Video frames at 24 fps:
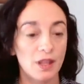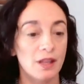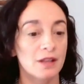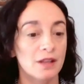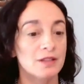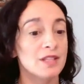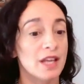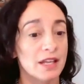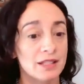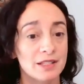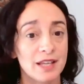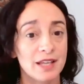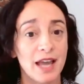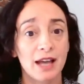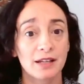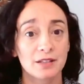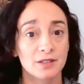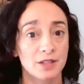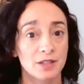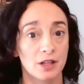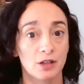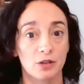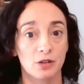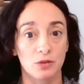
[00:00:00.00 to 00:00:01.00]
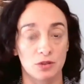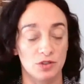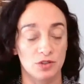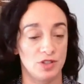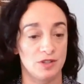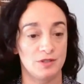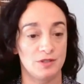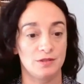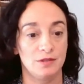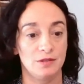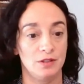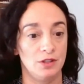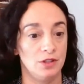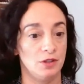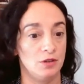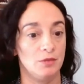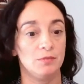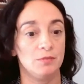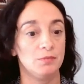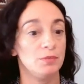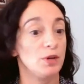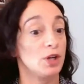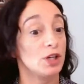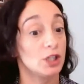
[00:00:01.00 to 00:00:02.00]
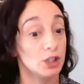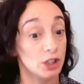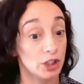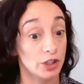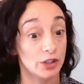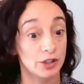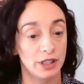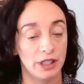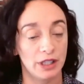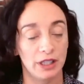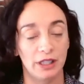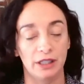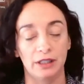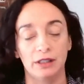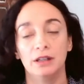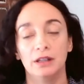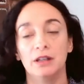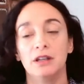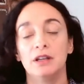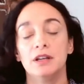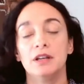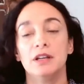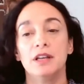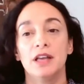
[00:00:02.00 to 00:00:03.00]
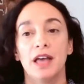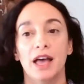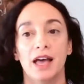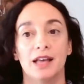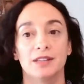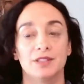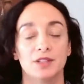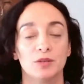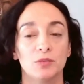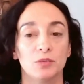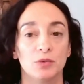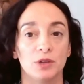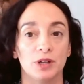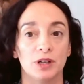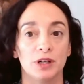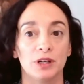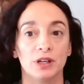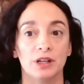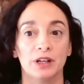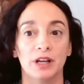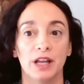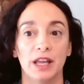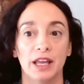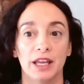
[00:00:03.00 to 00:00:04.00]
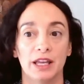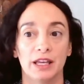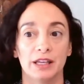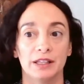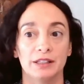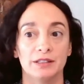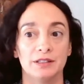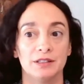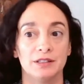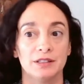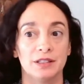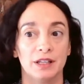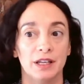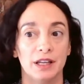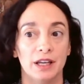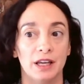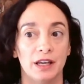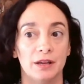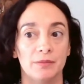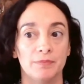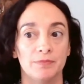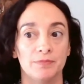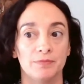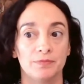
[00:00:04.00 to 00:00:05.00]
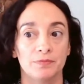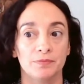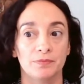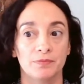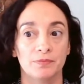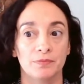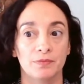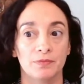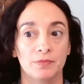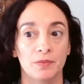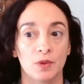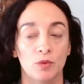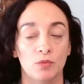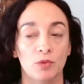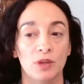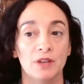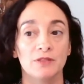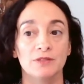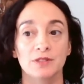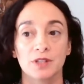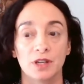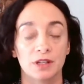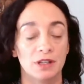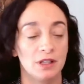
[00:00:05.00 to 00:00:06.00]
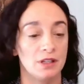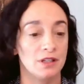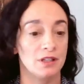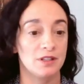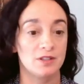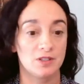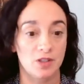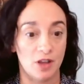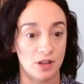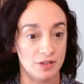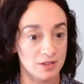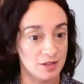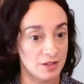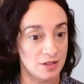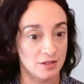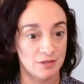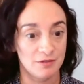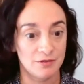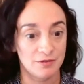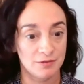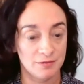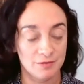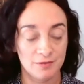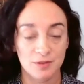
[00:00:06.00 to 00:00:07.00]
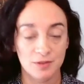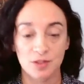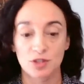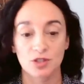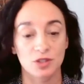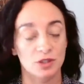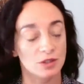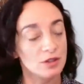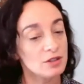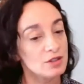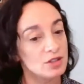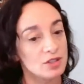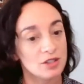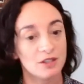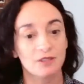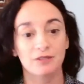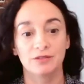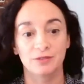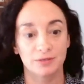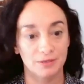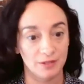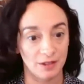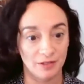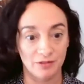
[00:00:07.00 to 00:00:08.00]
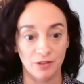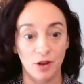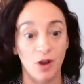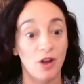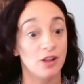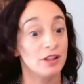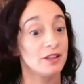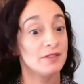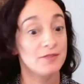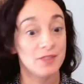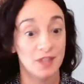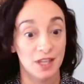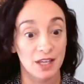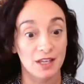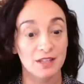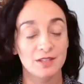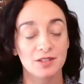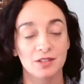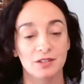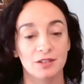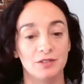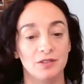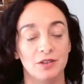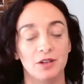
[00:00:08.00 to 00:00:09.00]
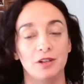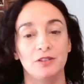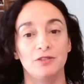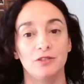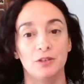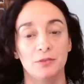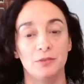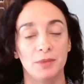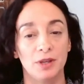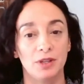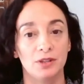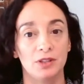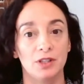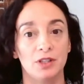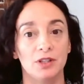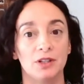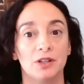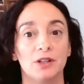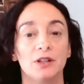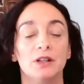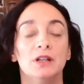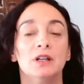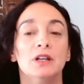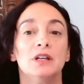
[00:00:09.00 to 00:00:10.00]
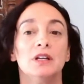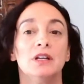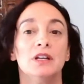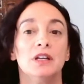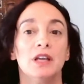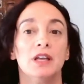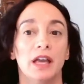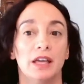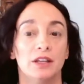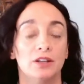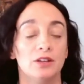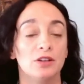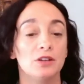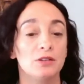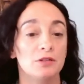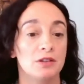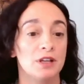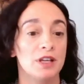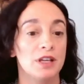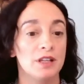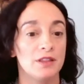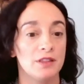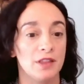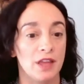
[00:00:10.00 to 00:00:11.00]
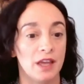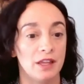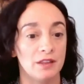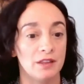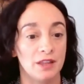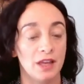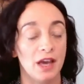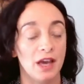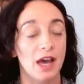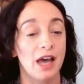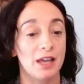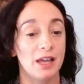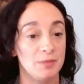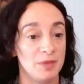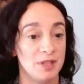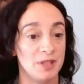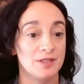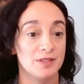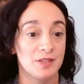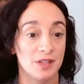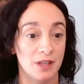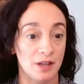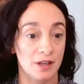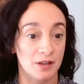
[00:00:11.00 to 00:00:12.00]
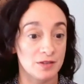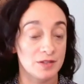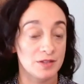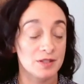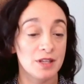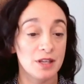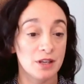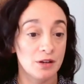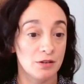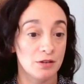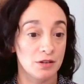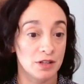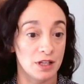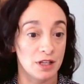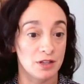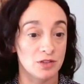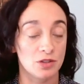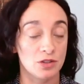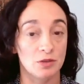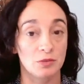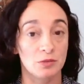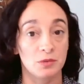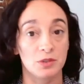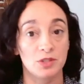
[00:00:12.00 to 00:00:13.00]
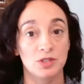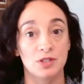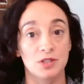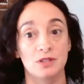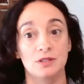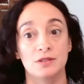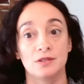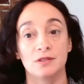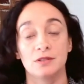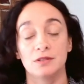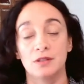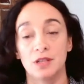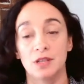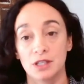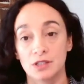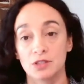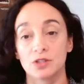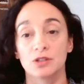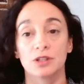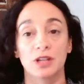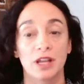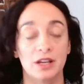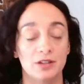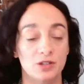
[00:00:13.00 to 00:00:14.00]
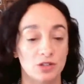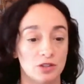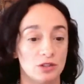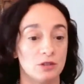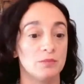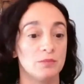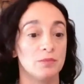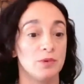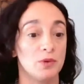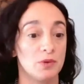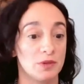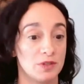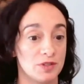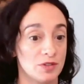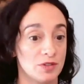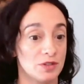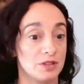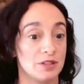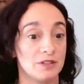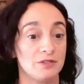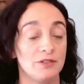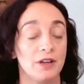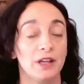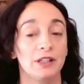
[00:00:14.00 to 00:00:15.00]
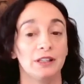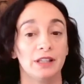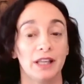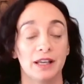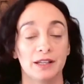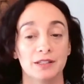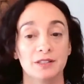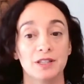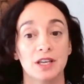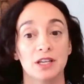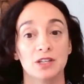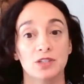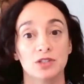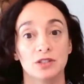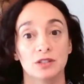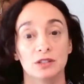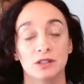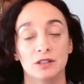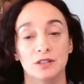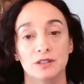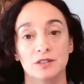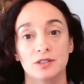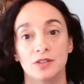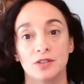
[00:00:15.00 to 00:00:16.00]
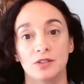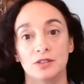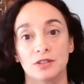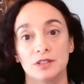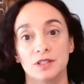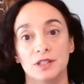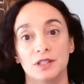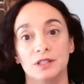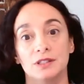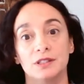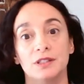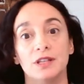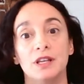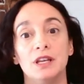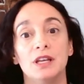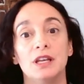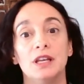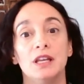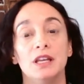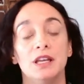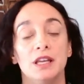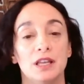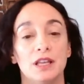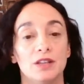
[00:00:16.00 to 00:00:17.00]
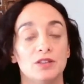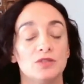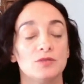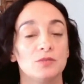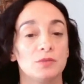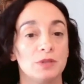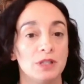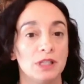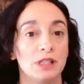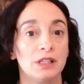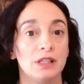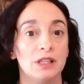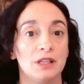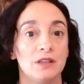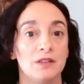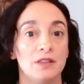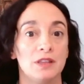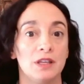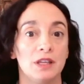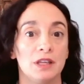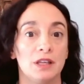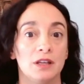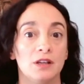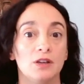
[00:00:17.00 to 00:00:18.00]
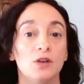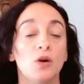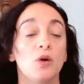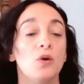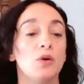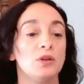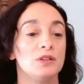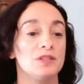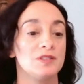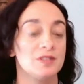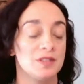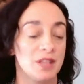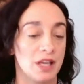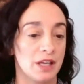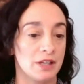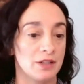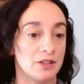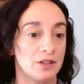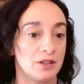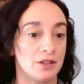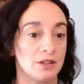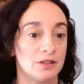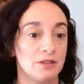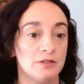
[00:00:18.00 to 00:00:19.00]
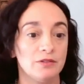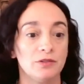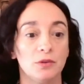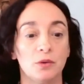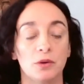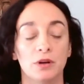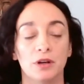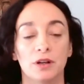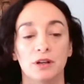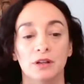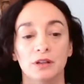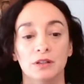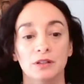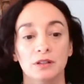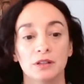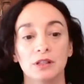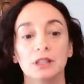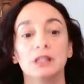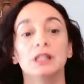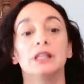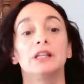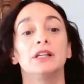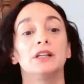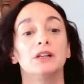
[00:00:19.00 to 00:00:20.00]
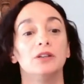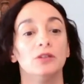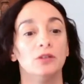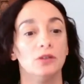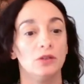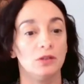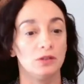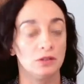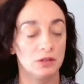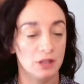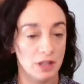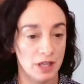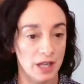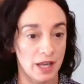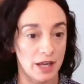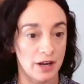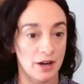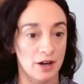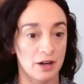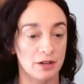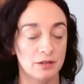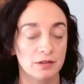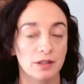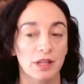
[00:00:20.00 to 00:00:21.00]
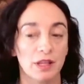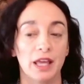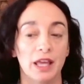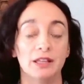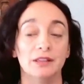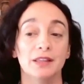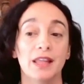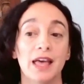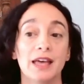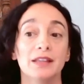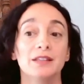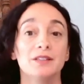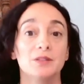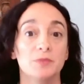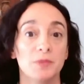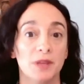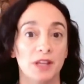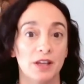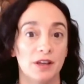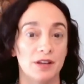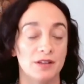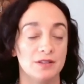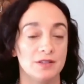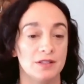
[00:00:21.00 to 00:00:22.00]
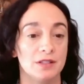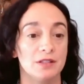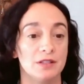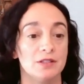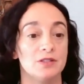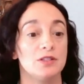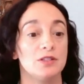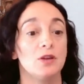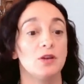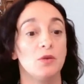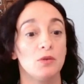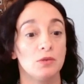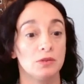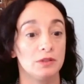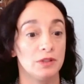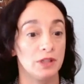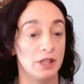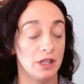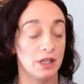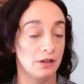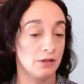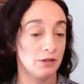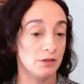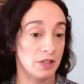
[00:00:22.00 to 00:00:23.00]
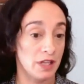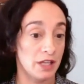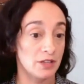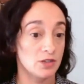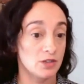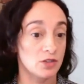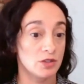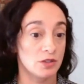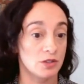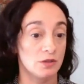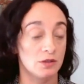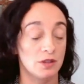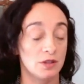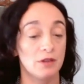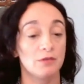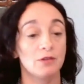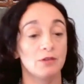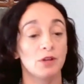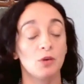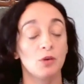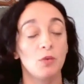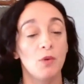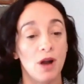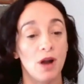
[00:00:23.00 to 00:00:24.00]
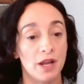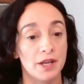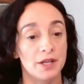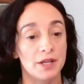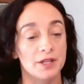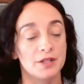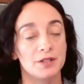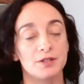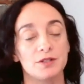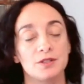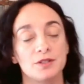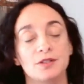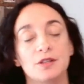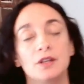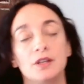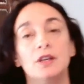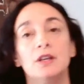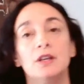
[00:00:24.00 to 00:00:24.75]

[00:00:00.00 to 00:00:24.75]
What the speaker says: didactic or just, book learning, as it were. And we've done an exhaustive search of all of these and are very familiar and agree that the IBCLC credential, which is International Board Certified Lactation Consultant, is really the gold standard for clinical care. And that is because it is the only credential that requires